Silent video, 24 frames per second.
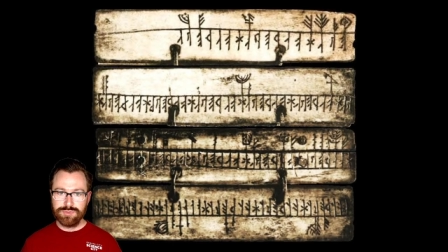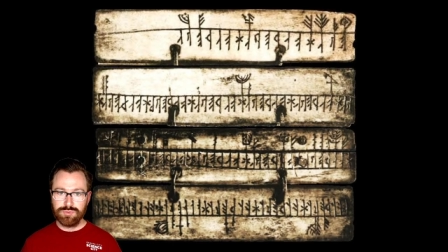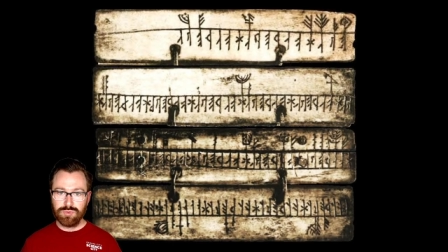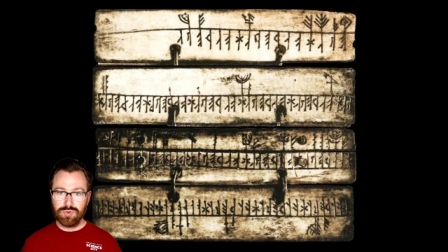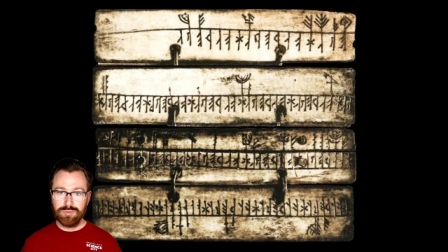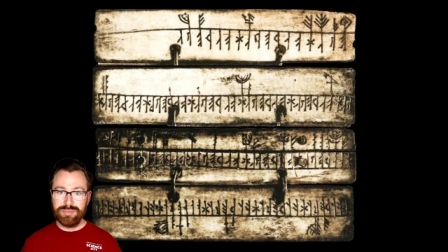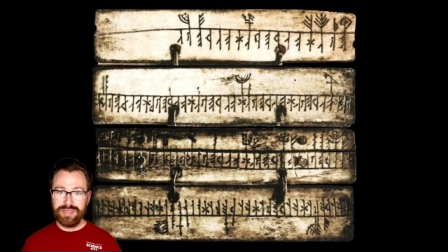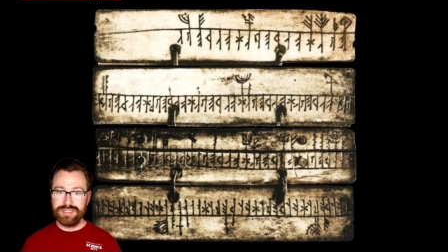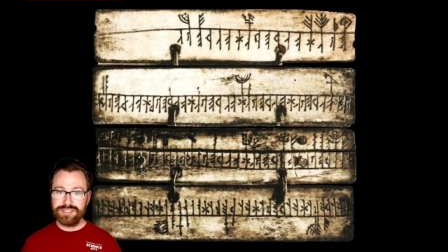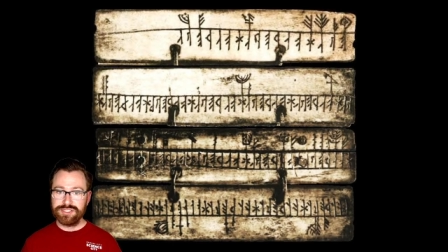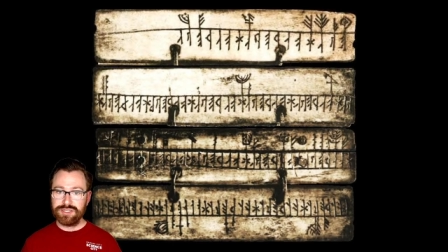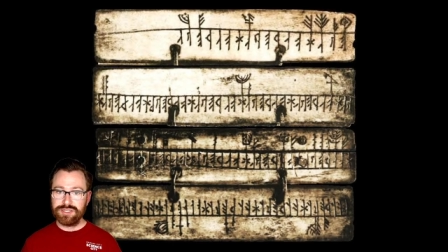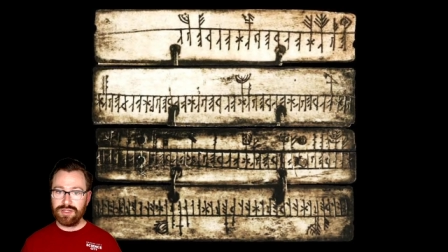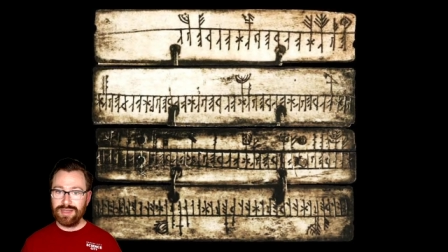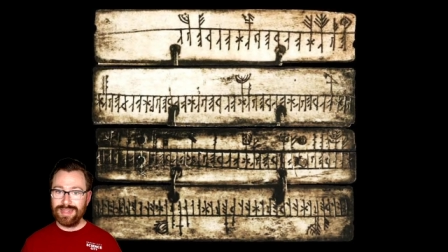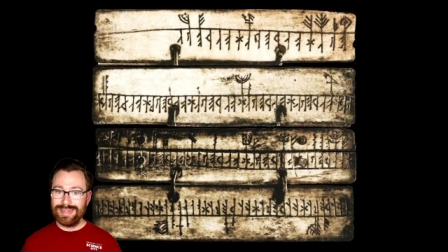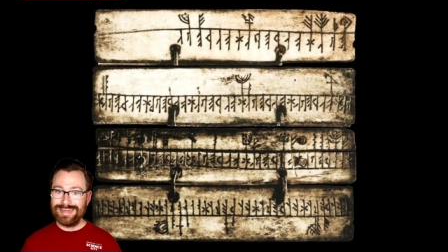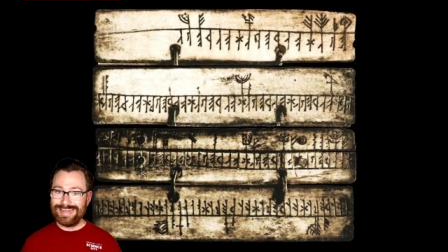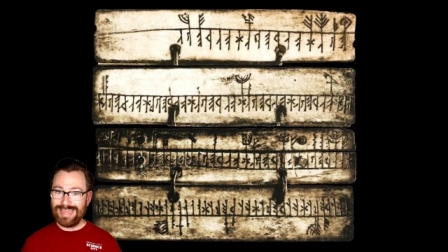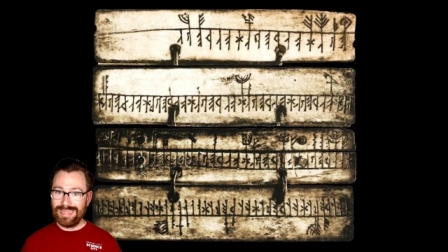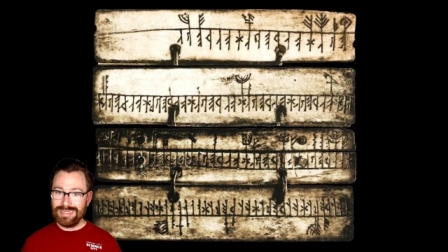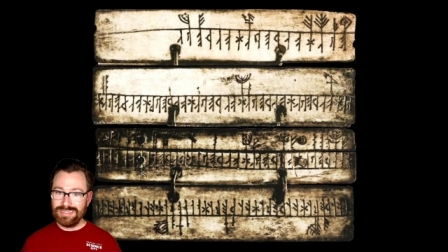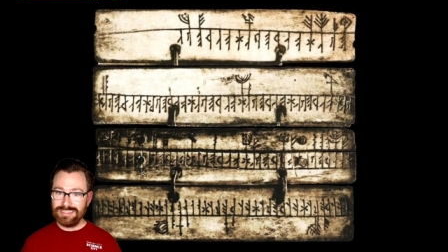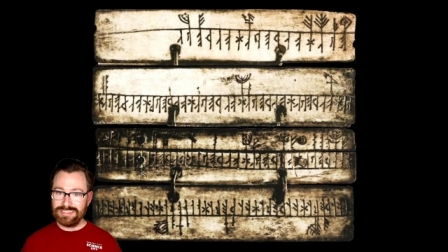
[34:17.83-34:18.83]
were based on a
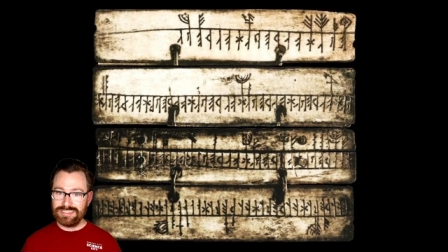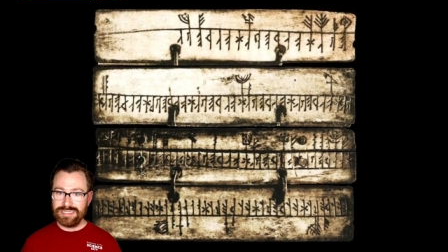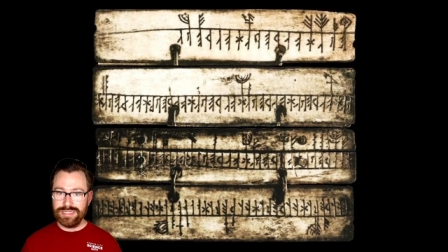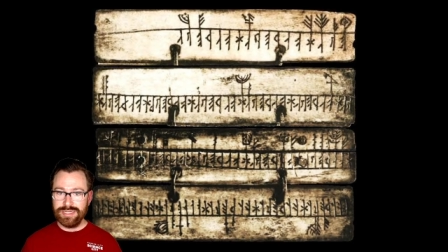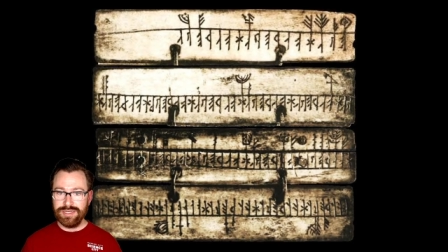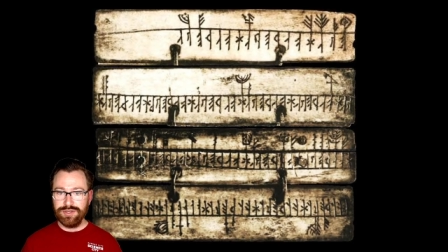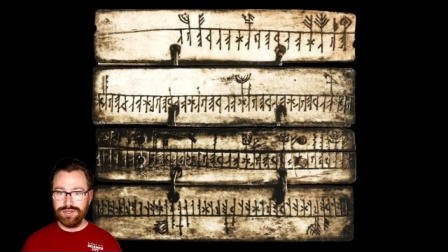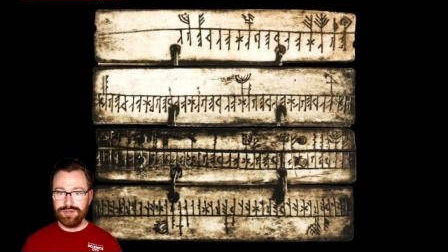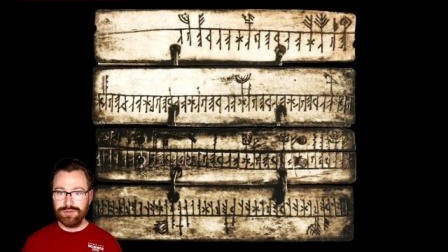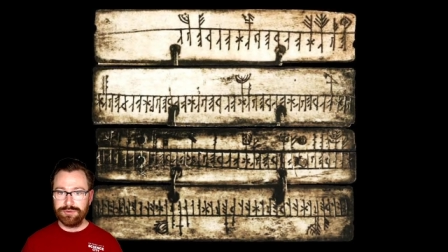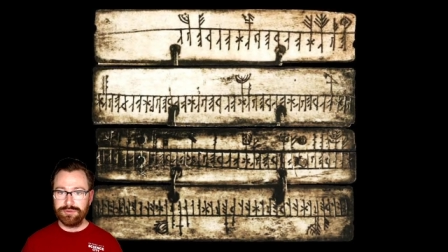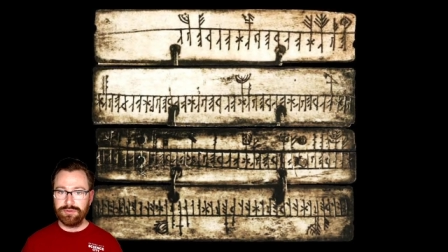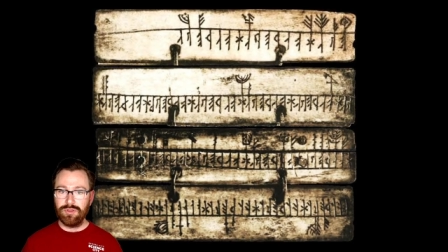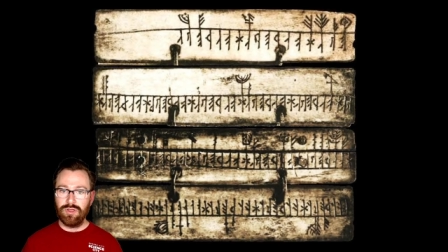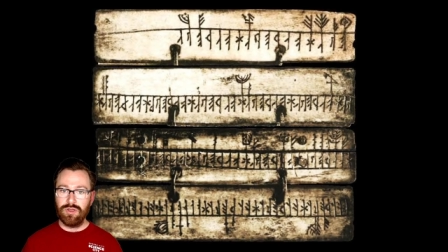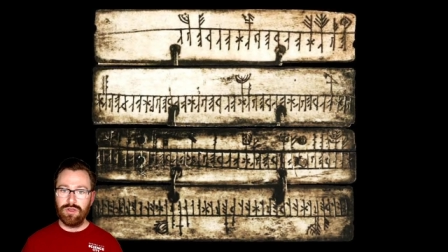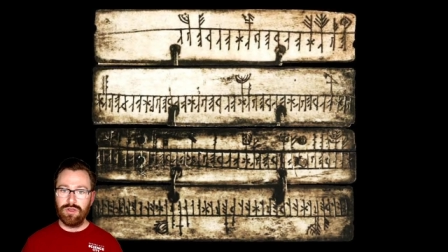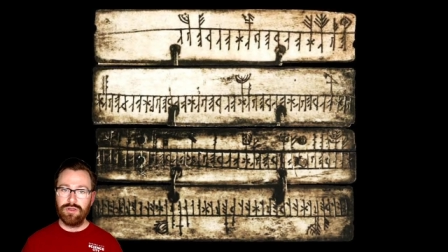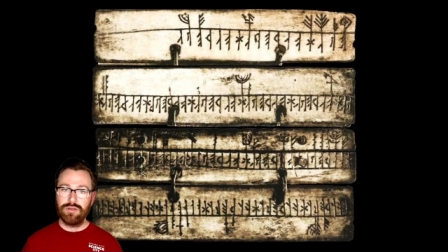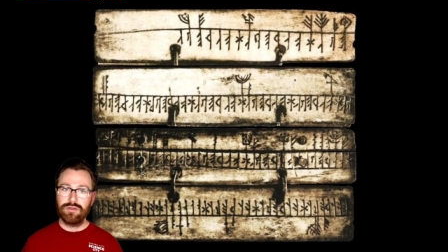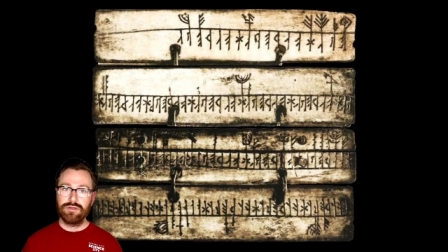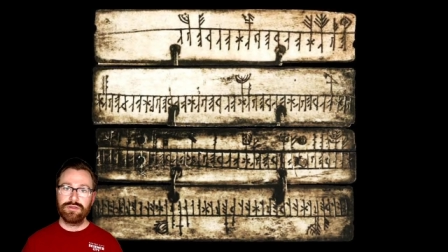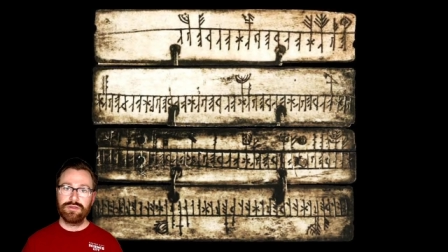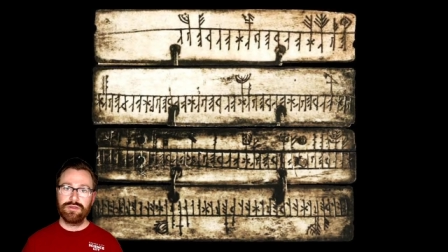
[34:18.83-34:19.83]

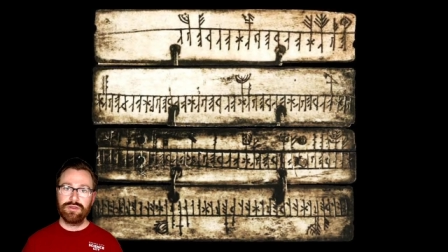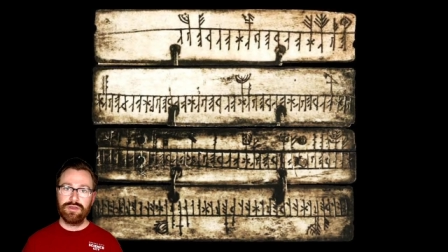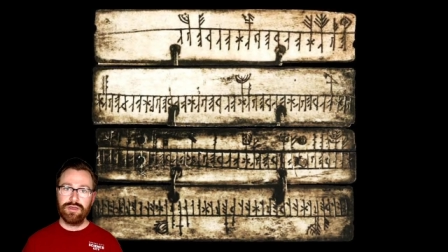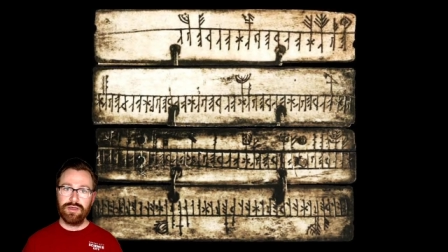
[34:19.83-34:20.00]
19-year-long